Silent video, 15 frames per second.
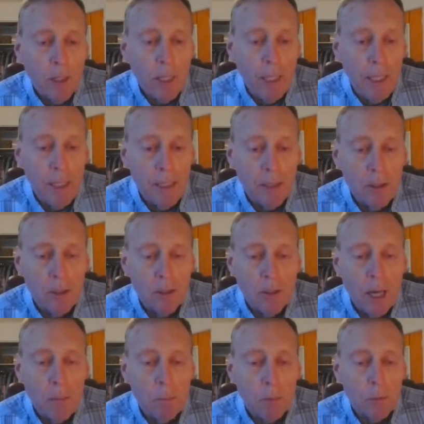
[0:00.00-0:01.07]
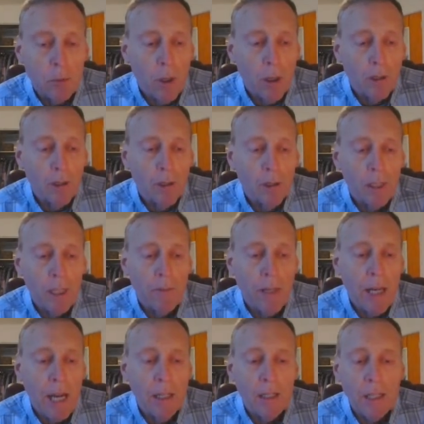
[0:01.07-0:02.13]
He and his disciples crossed the Sea of
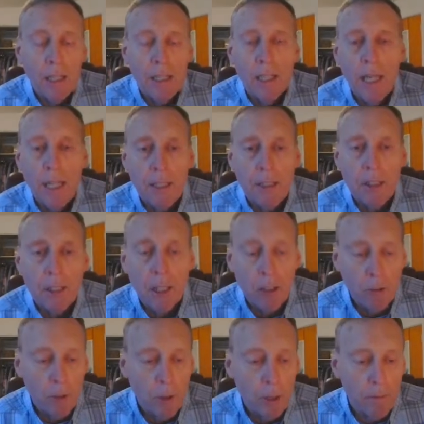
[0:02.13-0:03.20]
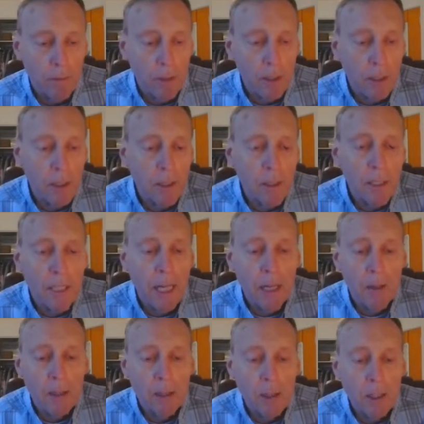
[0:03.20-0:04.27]
Galilee and landed the country of the
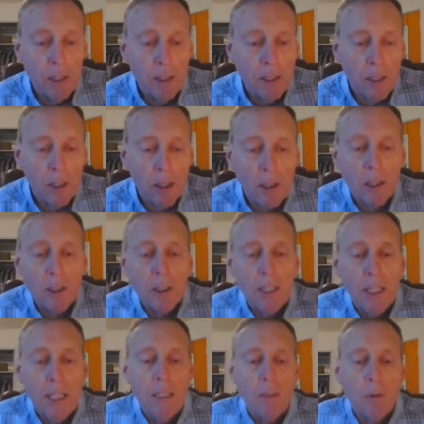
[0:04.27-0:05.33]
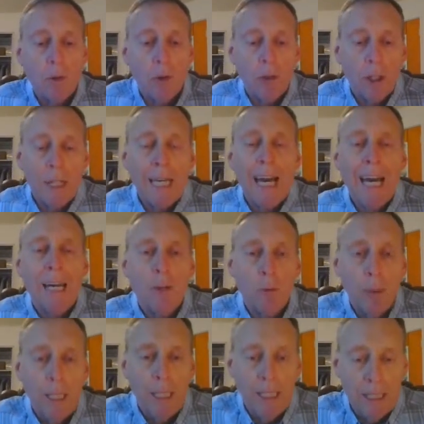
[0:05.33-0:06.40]
Gergesenes or the
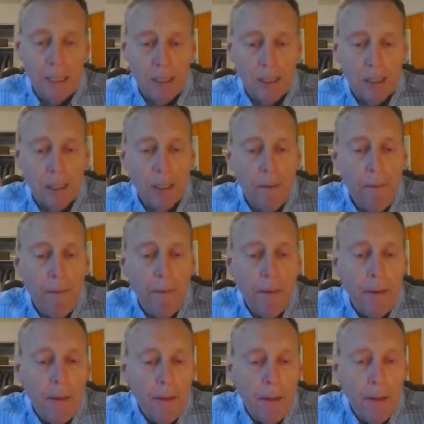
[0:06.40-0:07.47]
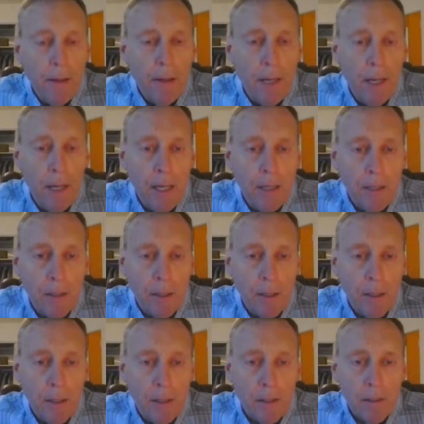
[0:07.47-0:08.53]
Gadarenes. And
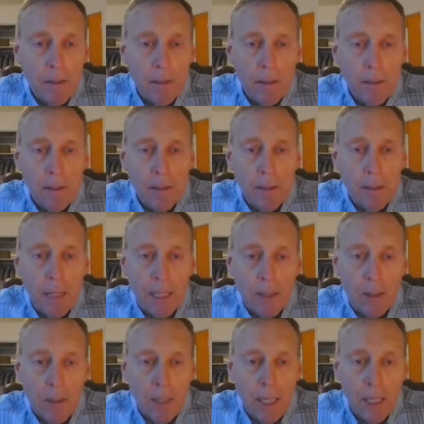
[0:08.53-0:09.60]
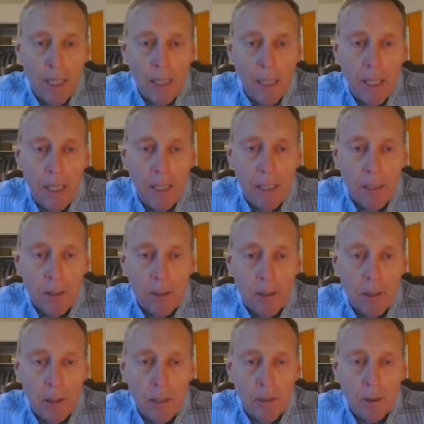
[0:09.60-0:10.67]
that again
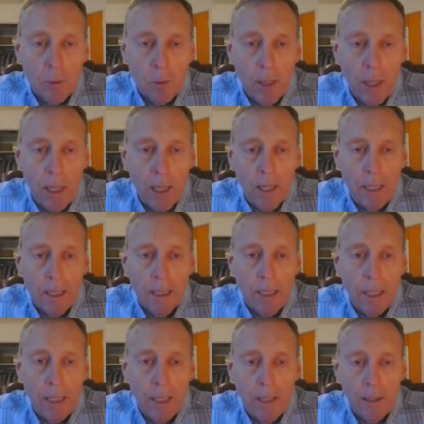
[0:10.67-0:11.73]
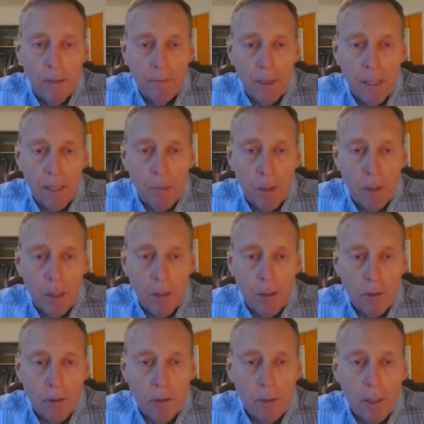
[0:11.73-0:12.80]
is where I indicated here. If I can get my
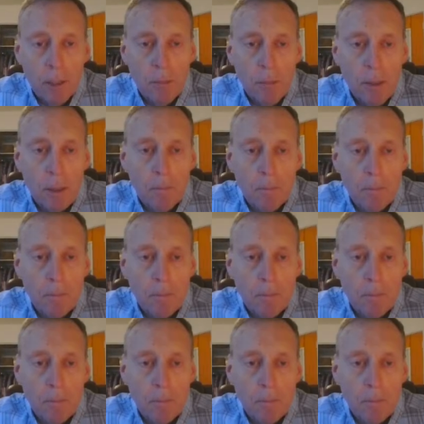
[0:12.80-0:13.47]
cursor to come up.